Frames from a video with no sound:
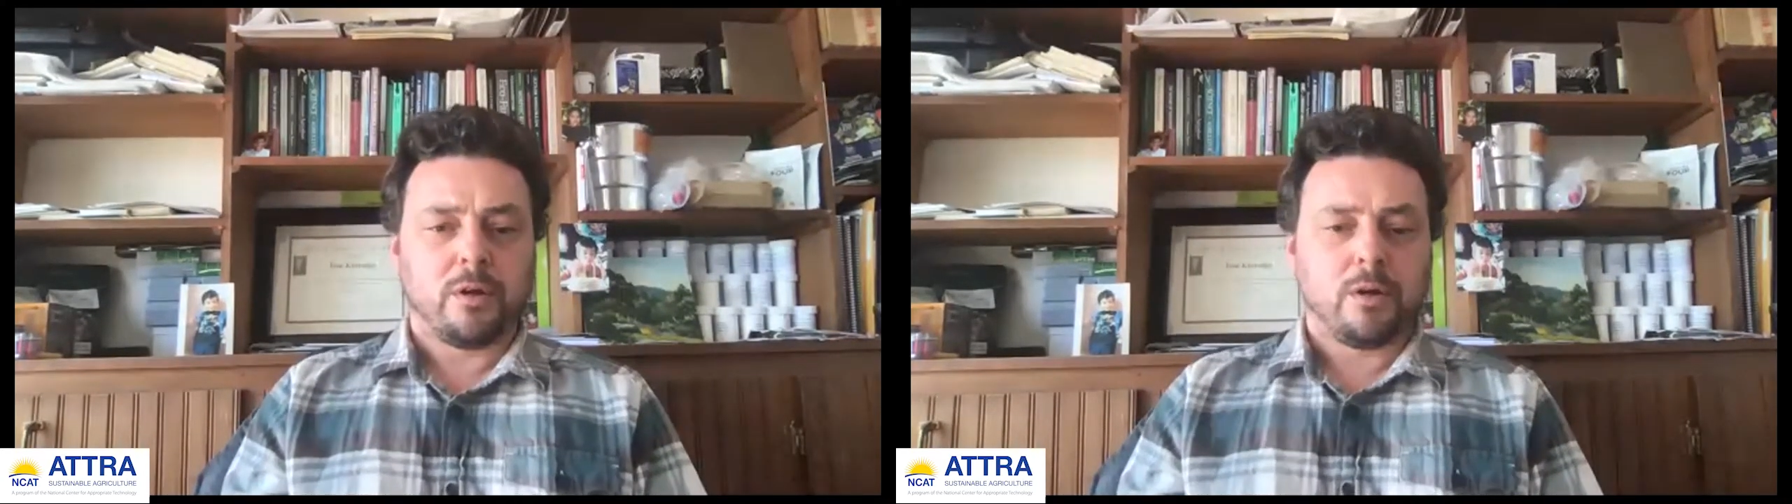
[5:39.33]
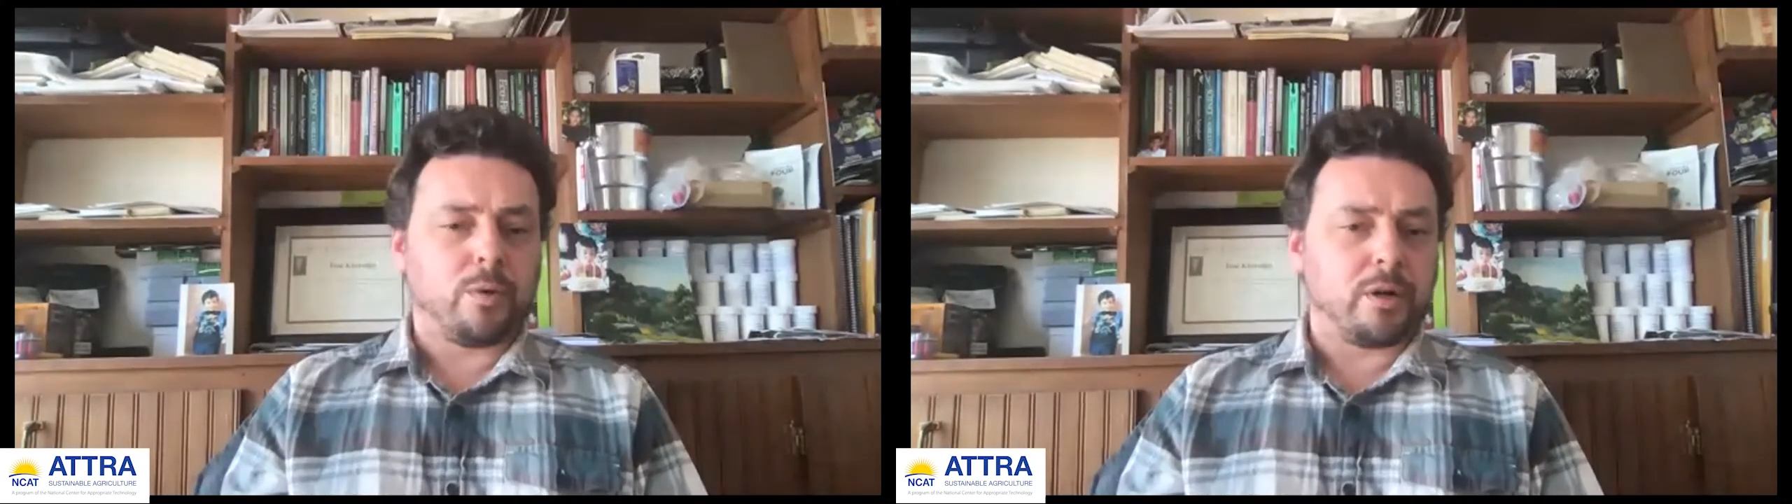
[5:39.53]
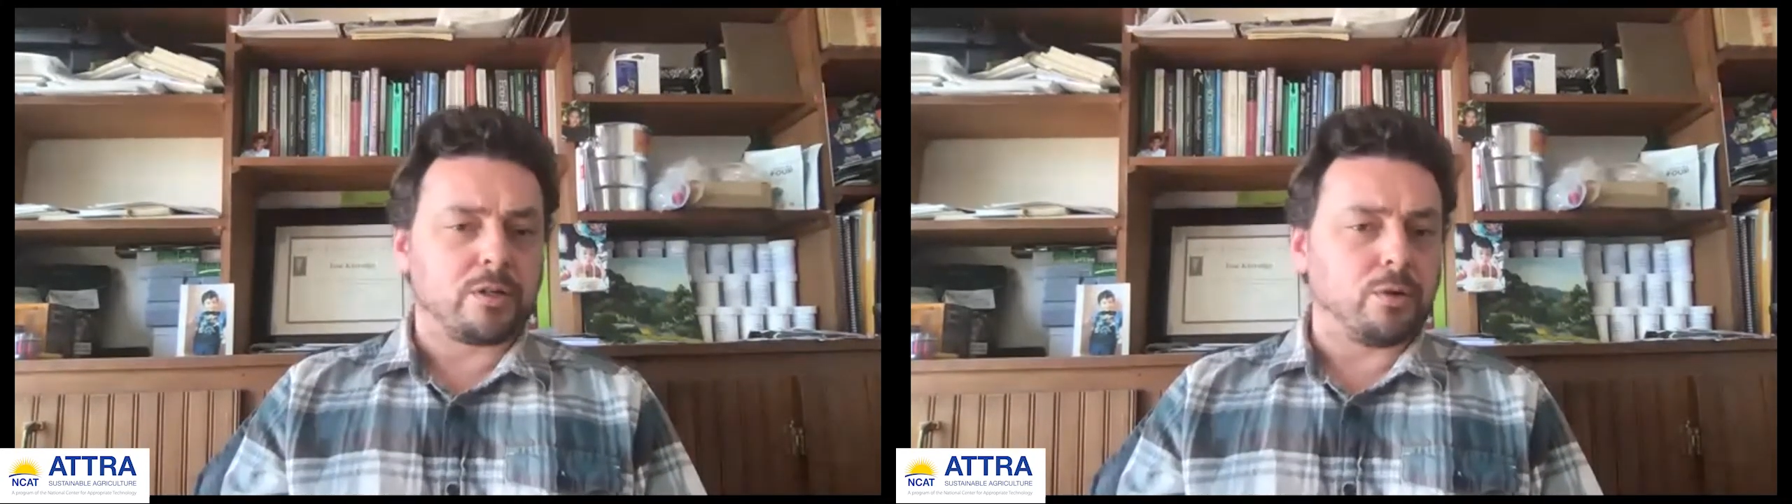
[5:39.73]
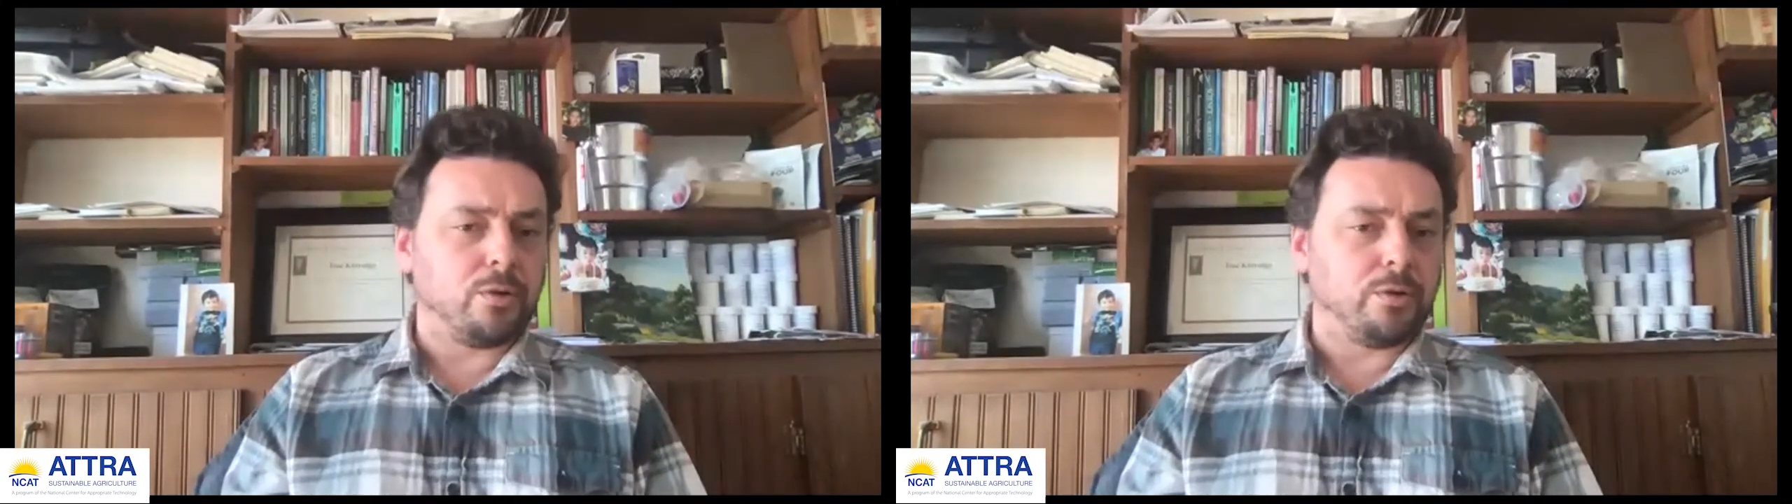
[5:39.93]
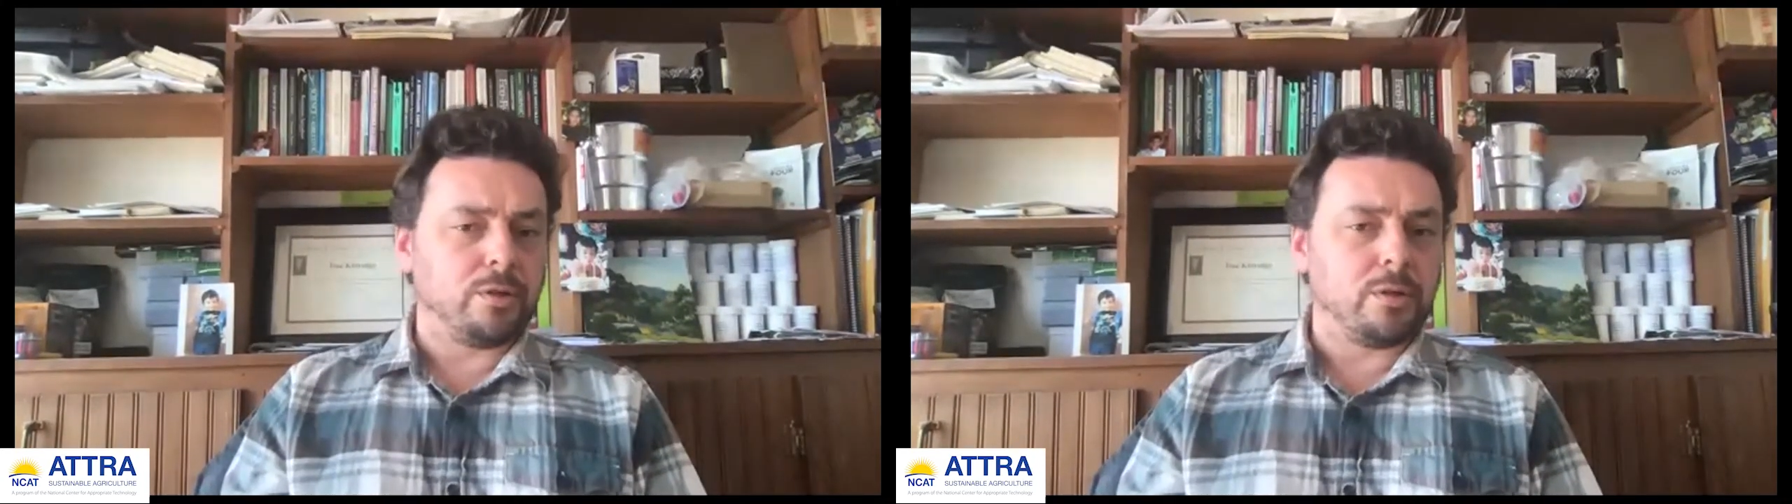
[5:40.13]
what is
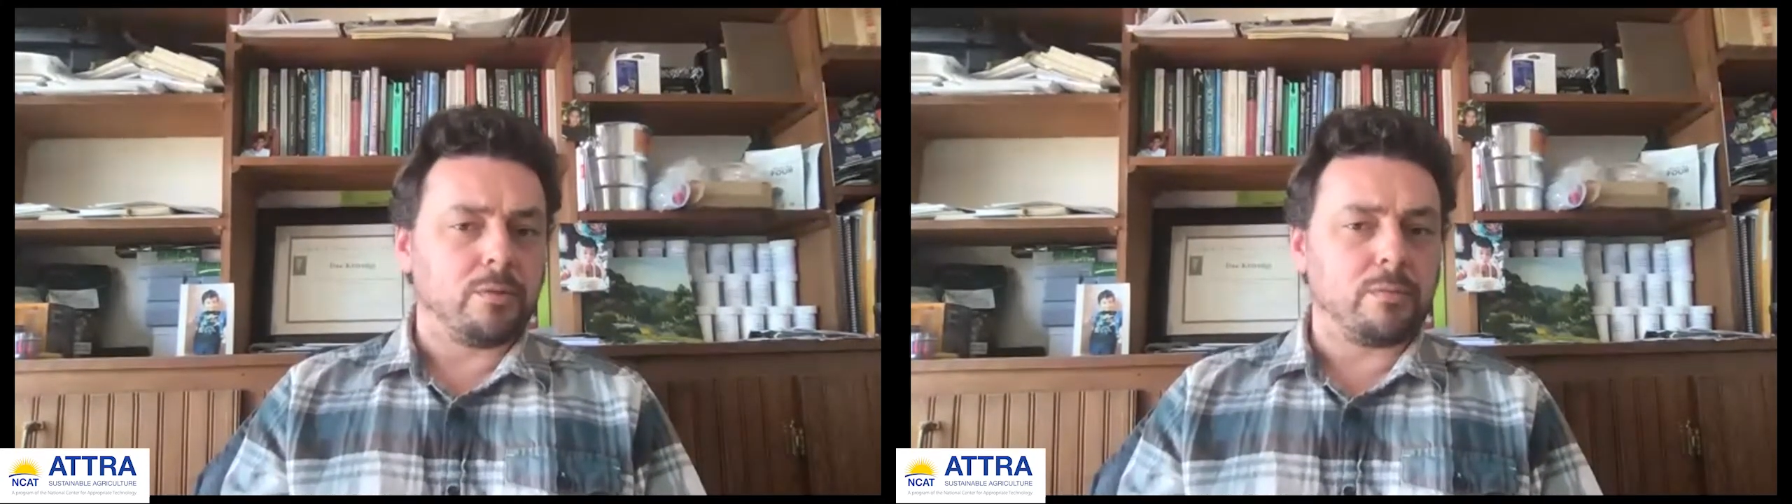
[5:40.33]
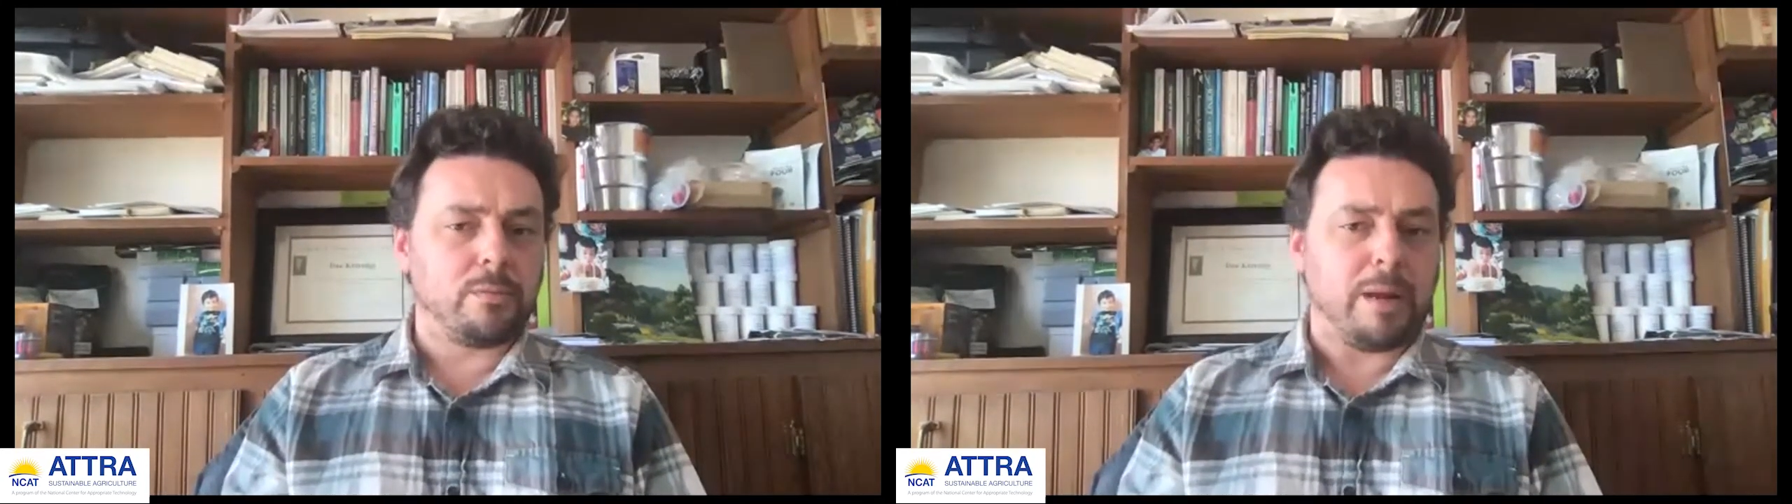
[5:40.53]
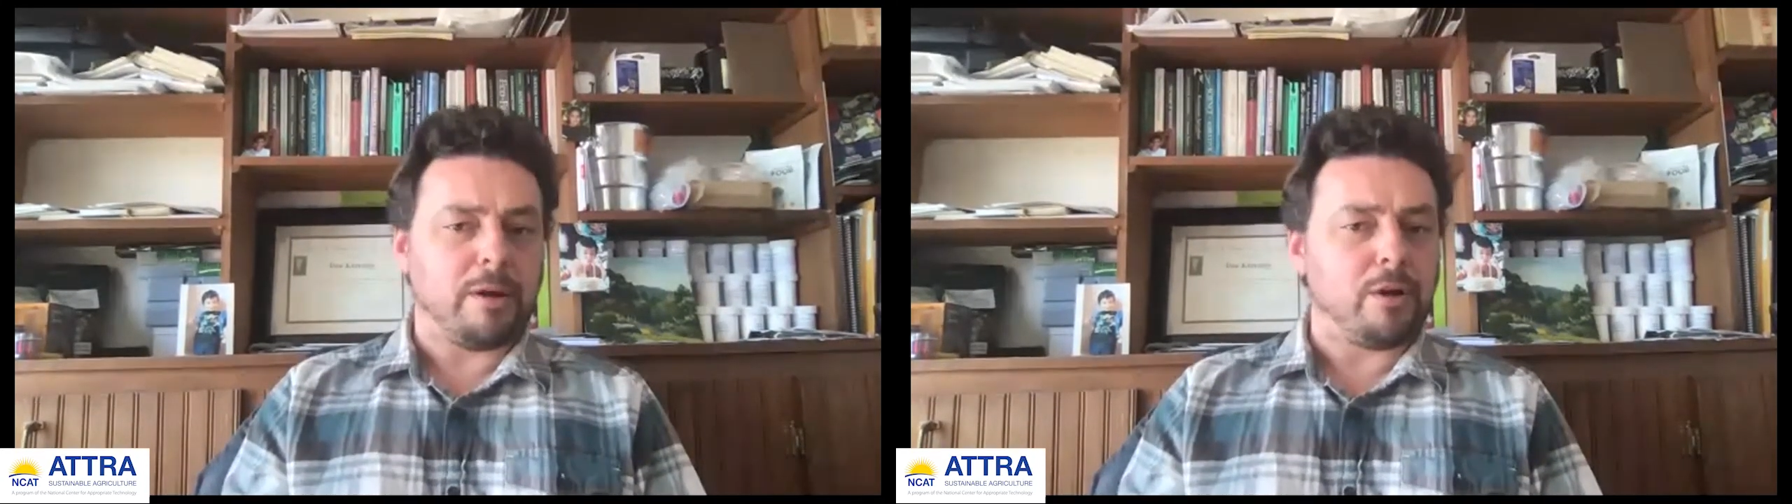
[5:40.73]
old may be